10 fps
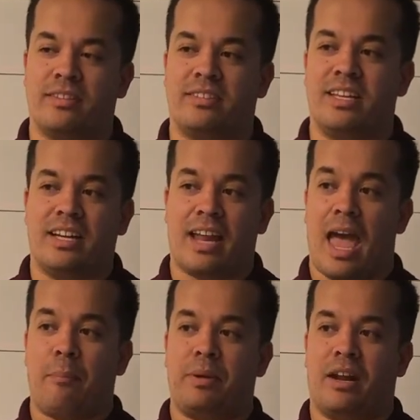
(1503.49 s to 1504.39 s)
didn't
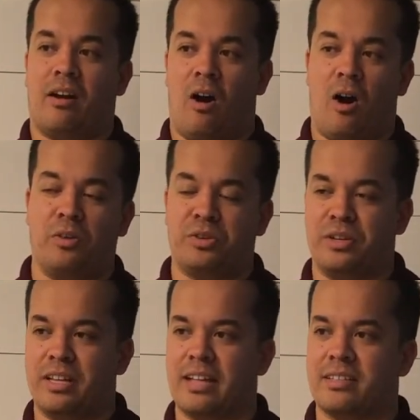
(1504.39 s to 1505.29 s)
happen at all
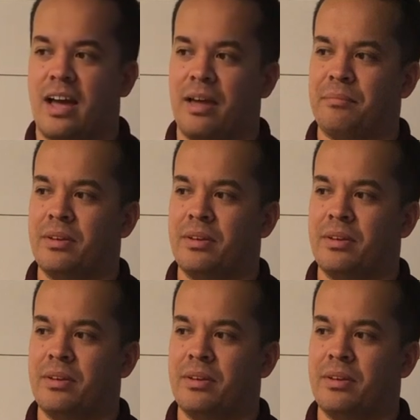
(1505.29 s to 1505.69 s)
during that time?